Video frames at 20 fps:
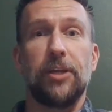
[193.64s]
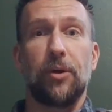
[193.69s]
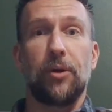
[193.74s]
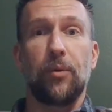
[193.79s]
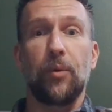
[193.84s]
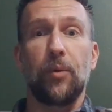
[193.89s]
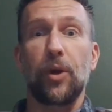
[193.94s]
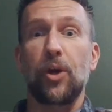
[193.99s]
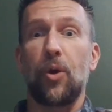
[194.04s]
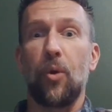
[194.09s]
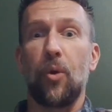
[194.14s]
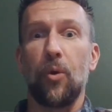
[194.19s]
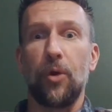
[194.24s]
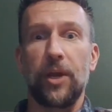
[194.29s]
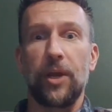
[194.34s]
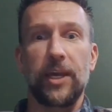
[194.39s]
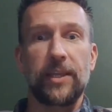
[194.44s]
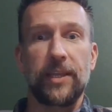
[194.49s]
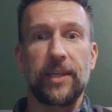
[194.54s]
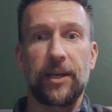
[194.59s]

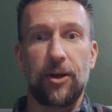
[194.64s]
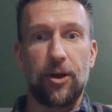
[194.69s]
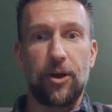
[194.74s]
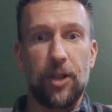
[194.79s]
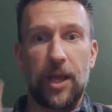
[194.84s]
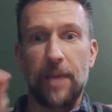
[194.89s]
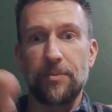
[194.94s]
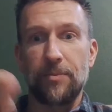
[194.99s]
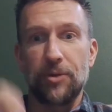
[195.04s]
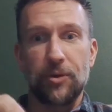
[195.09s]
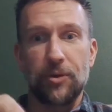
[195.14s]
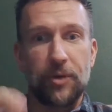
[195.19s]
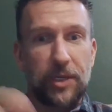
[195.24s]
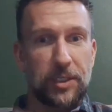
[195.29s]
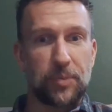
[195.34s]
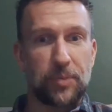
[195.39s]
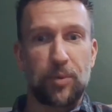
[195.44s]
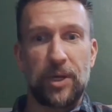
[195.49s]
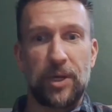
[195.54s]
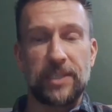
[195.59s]
recording that all I'm doing
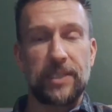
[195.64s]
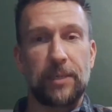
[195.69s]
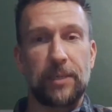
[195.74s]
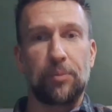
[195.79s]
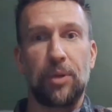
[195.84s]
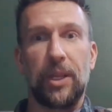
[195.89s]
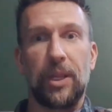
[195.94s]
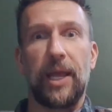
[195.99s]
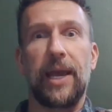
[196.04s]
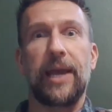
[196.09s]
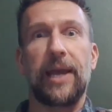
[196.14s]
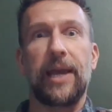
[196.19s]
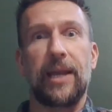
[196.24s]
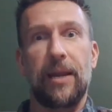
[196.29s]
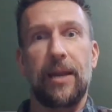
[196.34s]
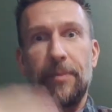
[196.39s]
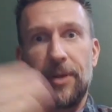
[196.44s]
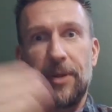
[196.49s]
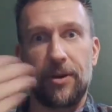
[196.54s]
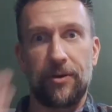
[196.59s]
is pressing play and
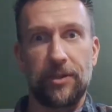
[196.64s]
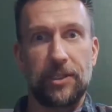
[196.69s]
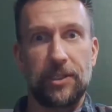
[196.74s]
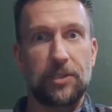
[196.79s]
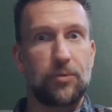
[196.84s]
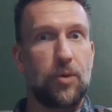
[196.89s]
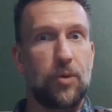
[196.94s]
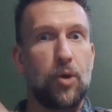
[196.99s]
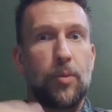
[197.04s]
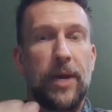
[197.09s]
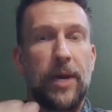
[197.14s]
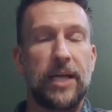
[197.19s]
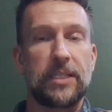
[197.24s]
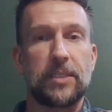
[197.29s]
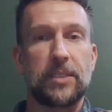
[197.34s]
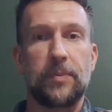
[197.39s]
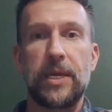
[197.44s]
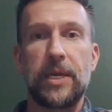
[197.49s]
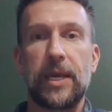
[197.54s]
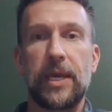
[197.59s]
I'm hearing this robot
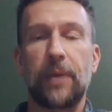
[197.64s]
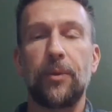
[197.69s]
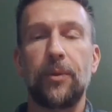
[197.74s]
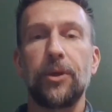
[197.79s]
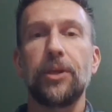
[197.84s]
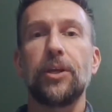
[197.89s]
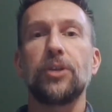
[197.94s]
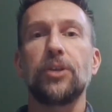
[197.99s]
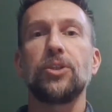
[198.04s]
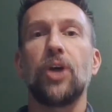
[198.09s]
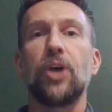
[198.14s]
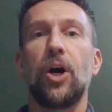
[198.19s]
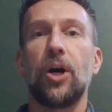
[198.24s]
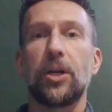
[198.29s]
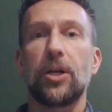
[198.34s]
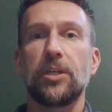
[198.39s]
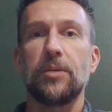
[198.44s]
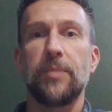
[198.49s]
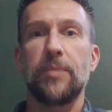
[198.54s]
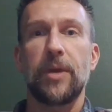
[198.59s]
speak. I want you to
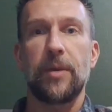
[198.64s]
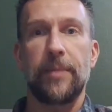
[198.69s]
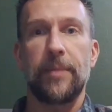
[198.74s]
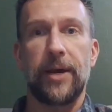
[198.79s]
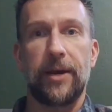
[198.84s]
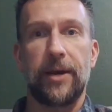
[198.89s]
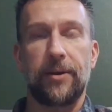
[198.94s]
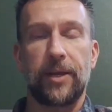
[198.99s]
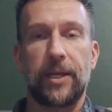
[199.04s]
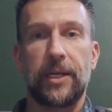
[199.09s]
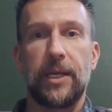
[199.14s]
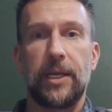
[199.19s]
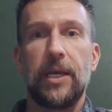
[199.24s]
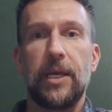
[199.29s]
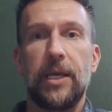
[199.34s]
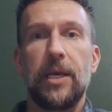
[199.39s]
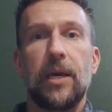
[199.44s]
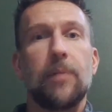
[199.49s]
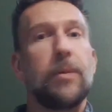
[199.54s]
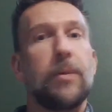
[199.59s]
talk to me about it.
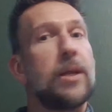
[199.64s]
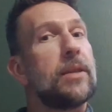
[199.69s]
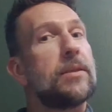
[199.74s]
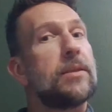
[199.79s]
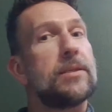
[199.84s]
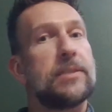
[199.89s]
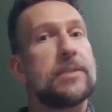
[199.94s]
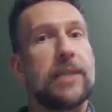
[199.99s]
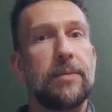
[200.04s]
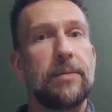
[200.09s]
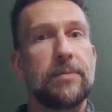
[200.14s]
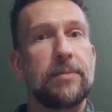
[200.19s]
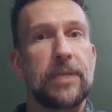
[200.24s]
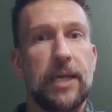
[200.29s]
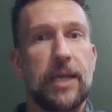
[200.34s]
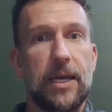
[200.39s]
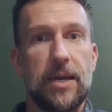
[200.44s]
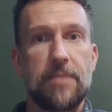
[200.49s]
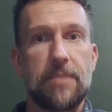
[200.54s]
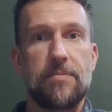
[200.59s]
But at the same
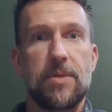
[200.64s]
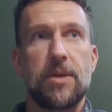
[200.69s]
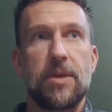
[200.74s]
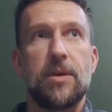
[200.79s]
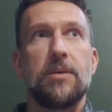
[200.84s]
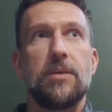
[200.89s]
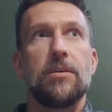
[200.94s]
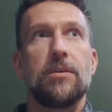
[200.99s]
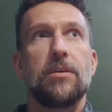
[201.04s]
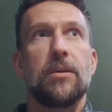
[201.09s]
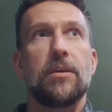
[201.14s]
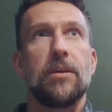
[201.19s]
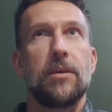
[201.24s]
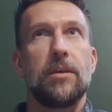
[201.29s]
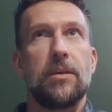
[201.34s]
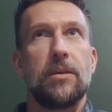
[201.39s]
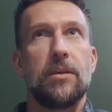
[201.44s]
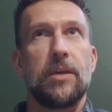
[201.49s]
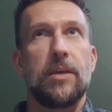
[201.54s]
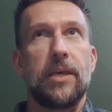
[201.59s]
time,
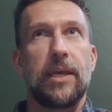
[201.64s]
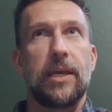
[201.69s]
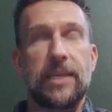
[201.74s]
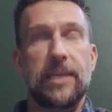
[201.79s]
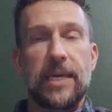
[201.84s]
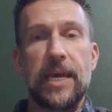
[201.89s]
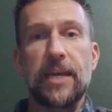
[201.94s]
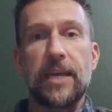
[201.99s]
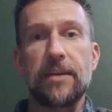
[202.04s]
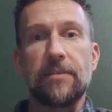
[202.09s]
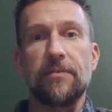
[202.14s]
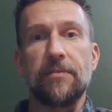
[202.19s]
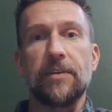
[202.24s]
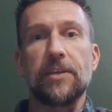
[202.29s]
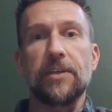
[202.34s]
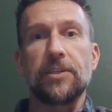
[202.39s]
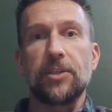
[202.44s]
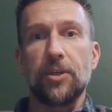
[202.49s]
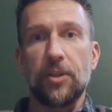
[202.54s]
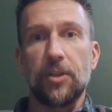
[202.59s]
at the end of
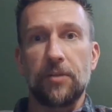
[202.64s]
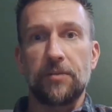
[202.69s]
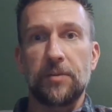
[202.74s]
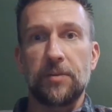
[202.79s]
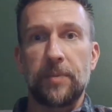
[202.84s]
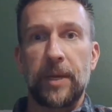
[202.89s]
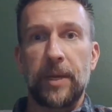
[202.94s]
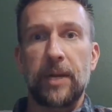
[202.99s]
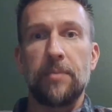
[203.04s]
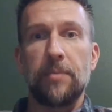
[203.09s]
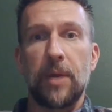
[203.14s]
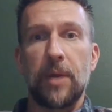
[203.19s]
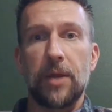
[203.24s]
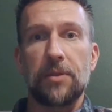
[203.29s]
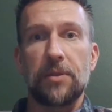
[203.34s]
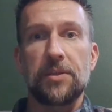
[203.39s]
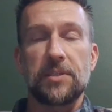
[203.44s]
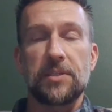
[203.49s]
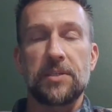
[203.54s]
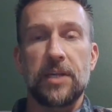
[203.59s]
this, you'll have spent a
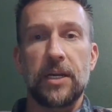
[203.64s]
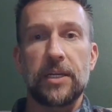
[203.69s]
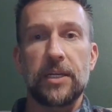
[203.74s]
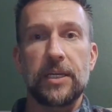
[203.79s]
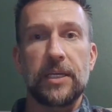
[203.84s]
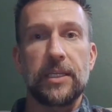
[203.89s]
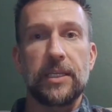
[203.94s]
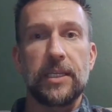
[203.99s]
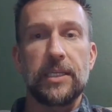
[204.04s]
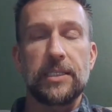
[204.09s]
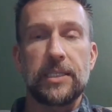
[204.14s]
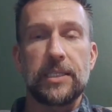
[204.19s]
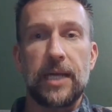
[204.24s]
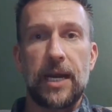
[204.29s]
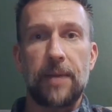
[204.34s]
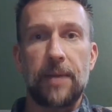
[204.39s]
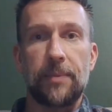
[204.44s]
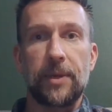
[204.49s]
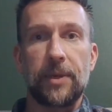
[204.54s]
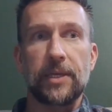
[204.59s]
month studying these
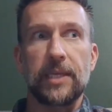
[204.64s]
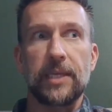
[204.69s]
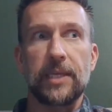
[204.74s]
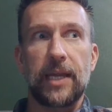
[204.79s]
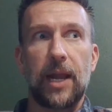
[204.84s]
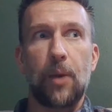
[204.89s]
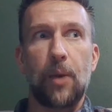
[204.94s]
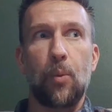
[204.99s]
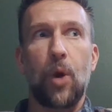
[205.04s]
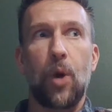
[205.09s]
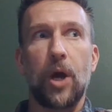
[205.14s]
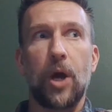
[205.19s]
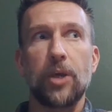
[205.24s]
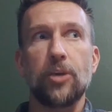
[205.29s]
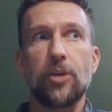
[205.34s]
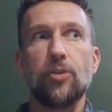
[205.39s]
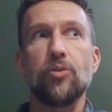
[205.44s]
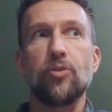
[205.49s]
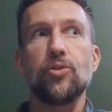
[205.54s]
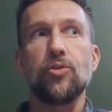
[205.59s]
topics, and I want
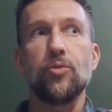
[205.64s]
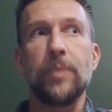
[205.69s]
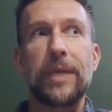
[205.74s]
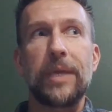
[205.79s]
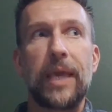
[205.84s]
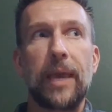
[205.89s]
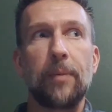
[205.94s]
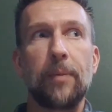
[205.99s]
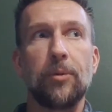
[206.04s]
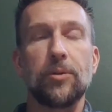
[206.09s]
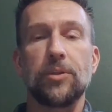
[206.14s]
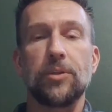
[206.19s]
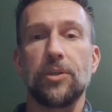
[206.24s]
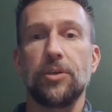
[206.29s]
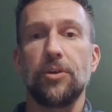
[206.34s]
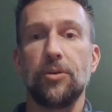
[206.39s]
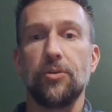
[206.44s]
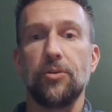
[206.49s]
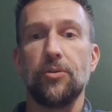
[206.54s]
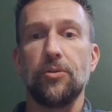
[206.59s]
you to be able to
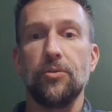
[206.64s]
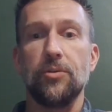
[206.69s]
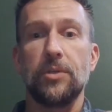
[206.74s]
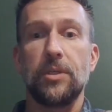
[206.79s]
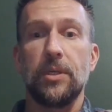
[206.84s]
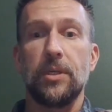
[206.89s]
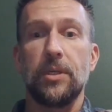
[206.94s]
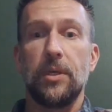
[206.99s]
use